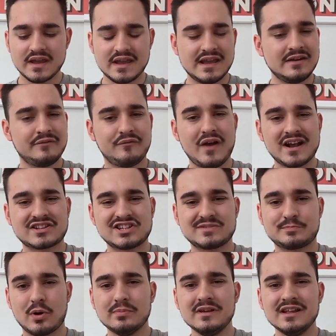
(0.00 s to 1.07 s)
In fact, it's
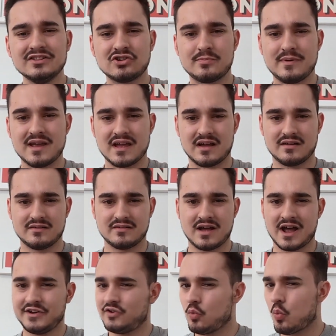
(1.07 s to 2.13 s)
probably a little bit
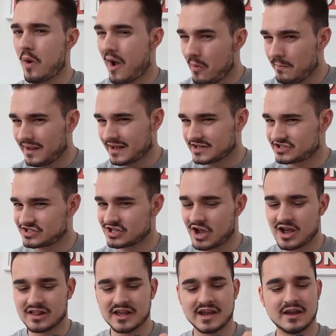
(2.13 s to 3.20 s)
underwhelming
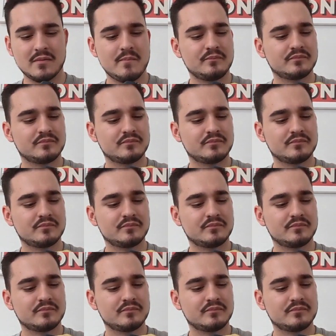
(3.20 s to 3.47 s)
slightly.